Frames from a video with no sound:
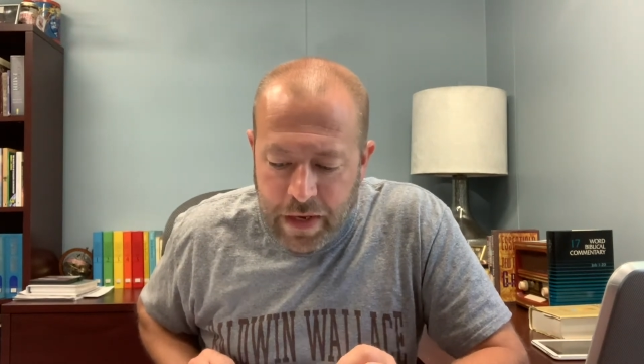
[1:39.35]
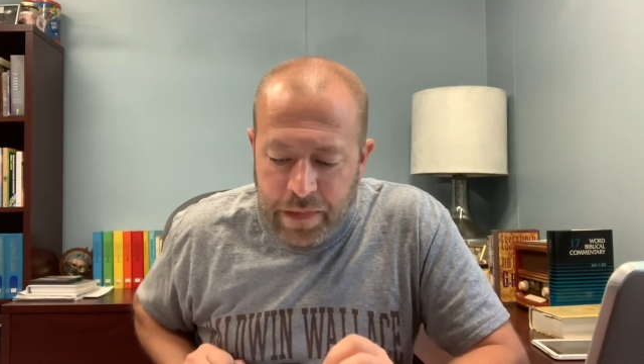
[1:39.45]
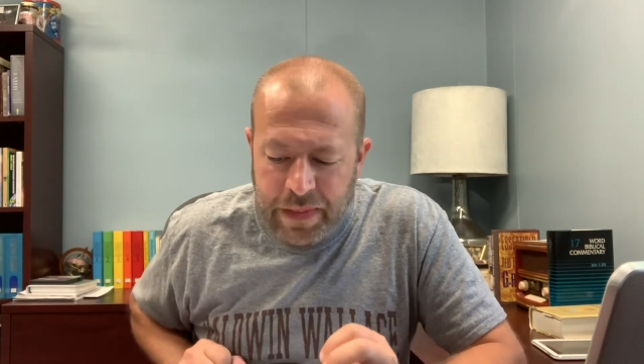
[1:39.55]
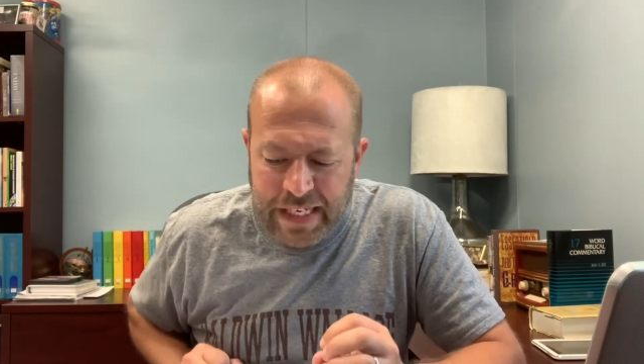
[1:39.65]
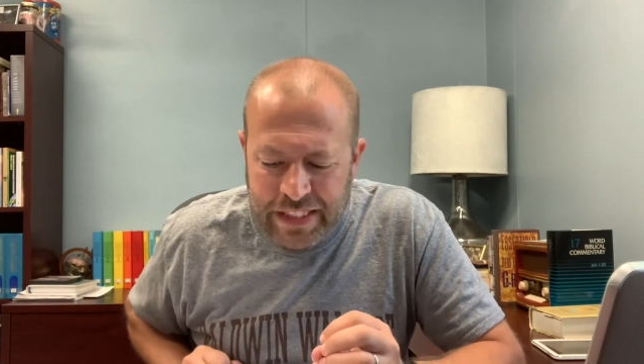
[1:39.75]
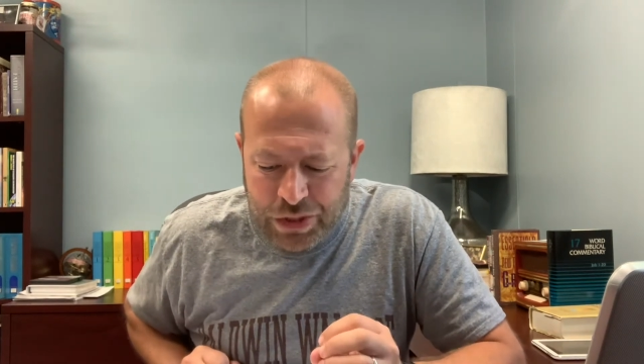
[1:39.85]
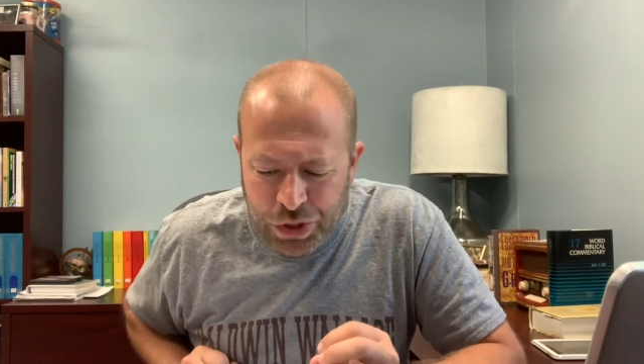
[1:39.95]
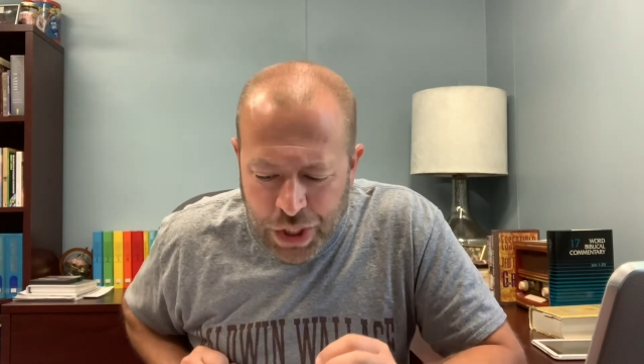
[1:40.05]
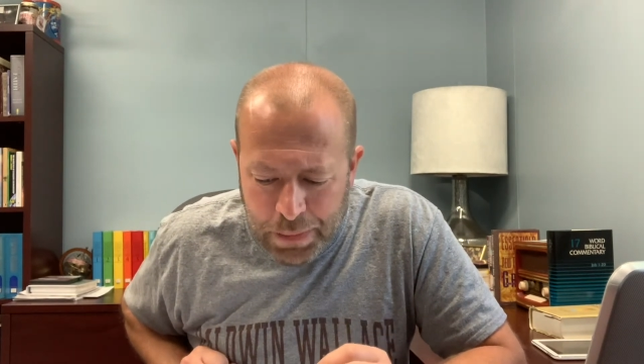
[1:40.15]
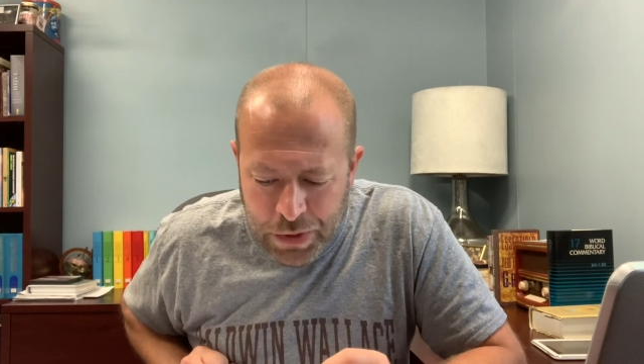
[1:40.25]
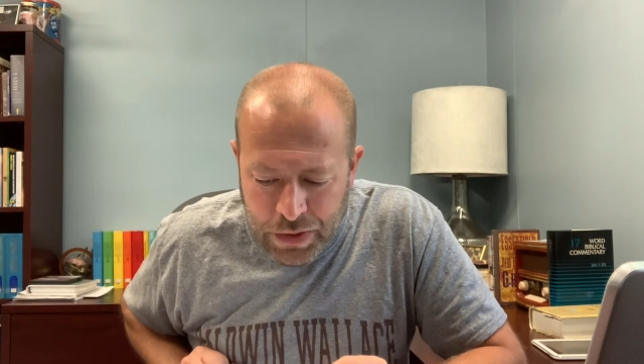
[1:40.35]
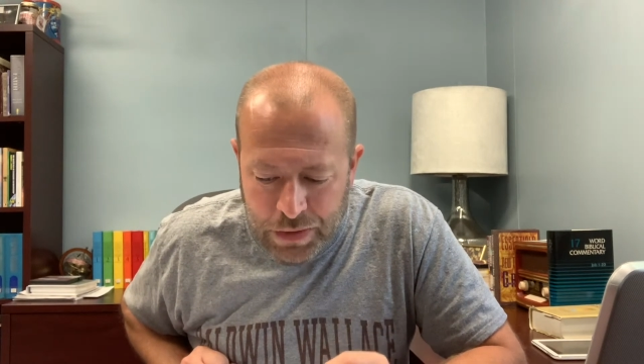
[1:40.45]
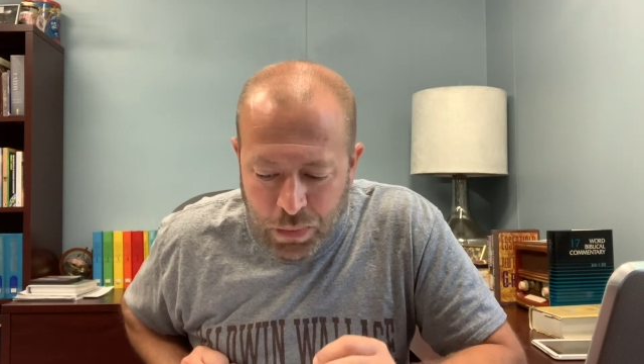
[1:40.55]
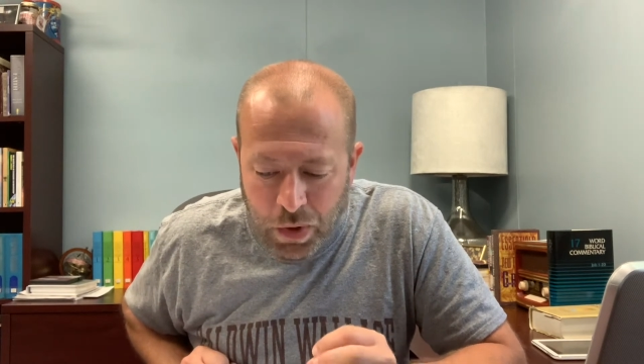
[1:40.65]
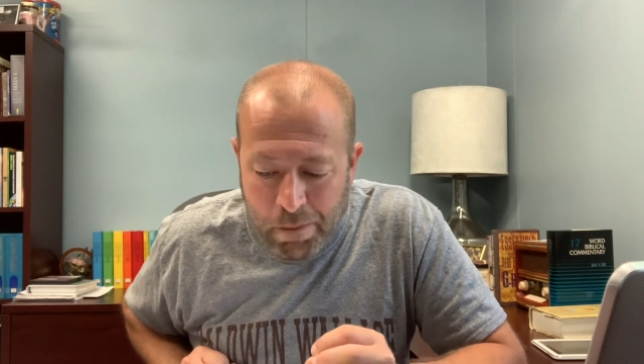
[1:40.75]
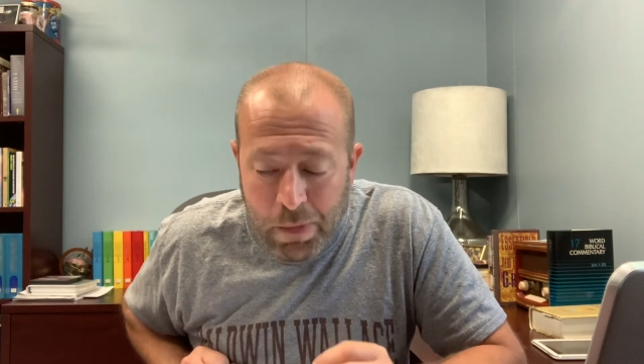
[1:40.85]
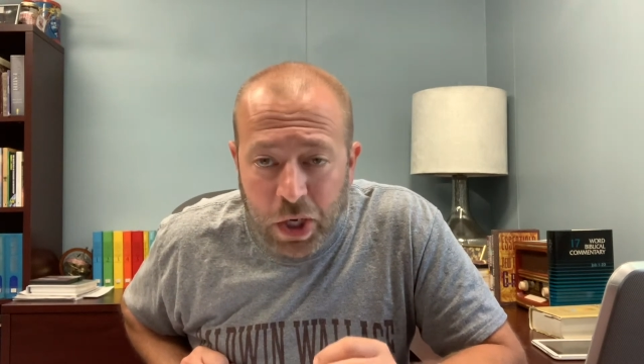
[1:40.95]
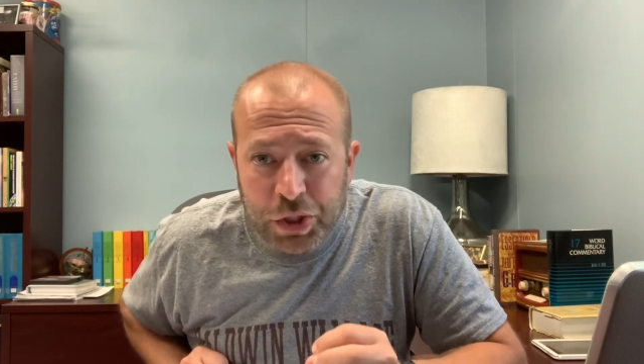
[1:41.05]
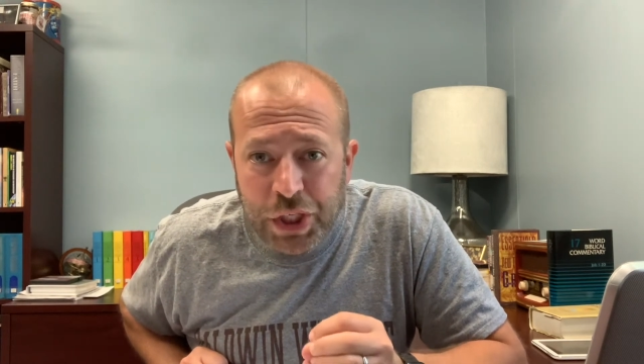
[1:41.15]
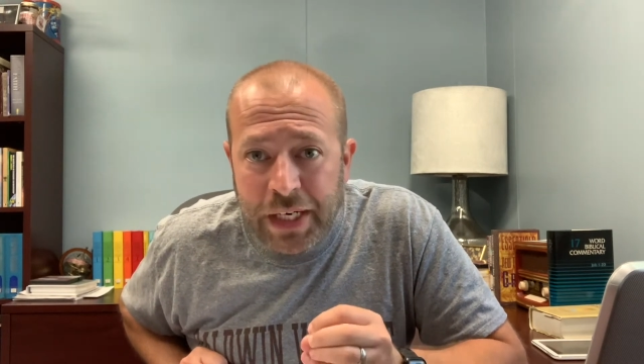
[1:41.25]
the Egyptians were
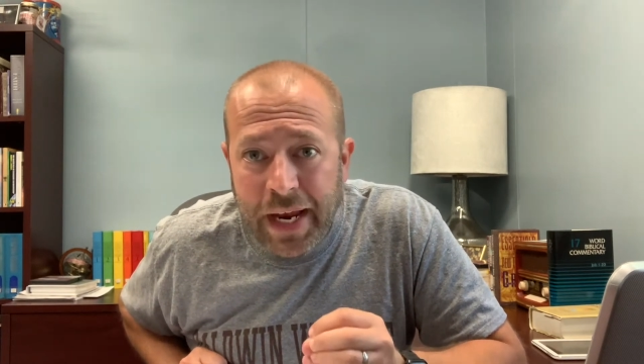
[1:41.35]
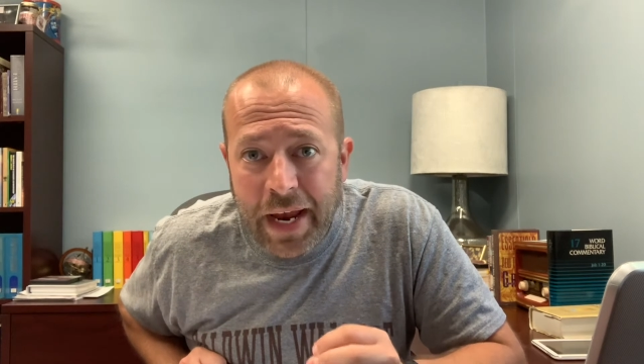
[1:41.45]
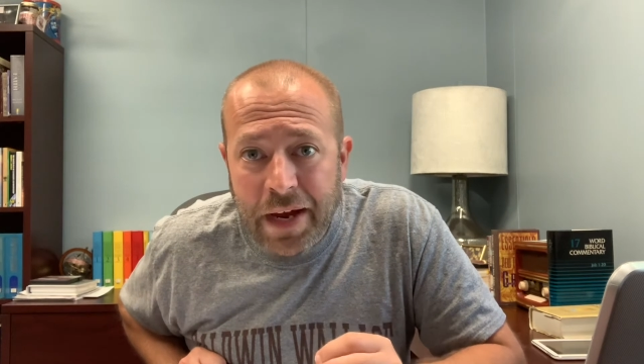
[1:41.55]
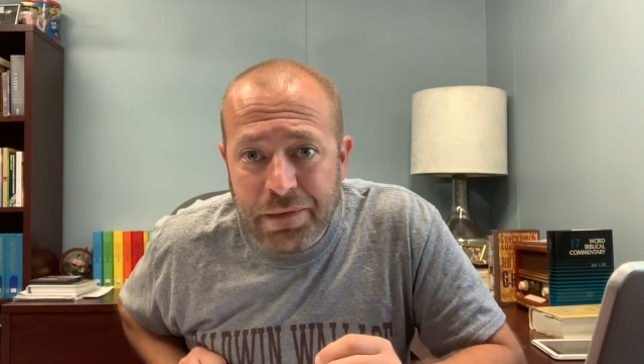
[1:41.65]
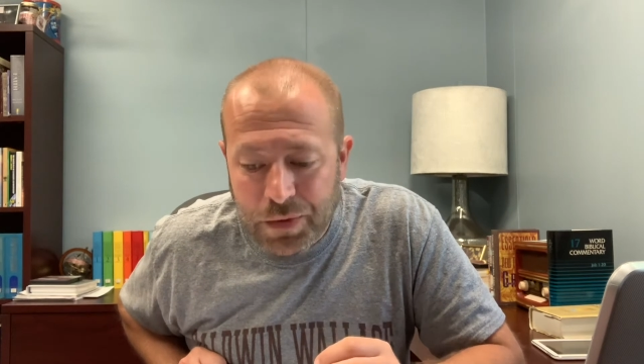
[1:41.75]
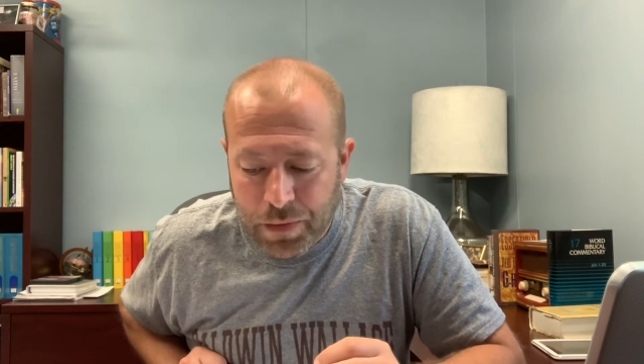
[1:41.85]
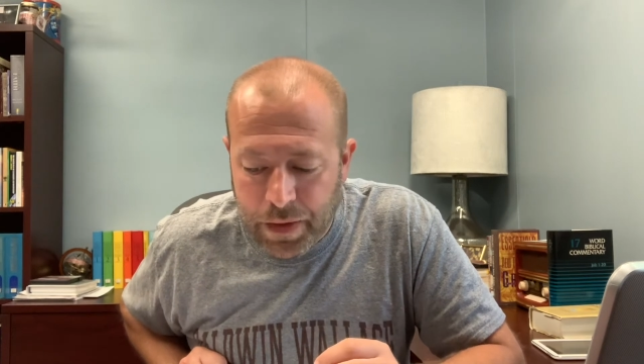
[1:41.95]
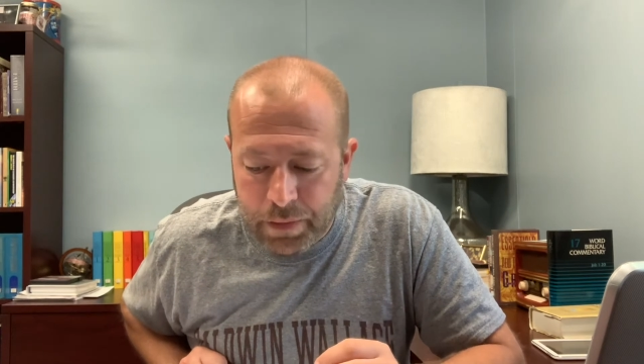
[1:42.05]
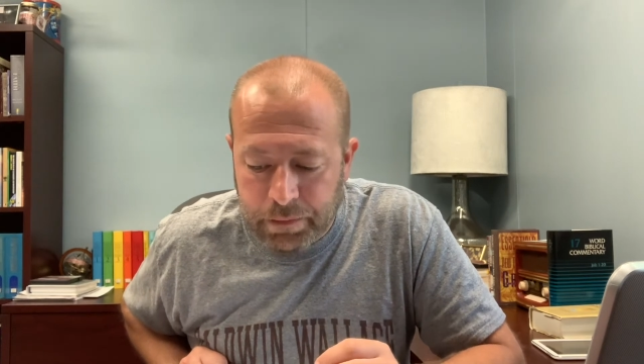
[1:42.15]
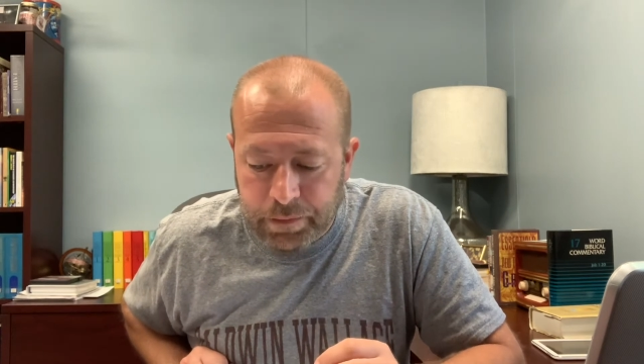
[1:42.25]
marching after them,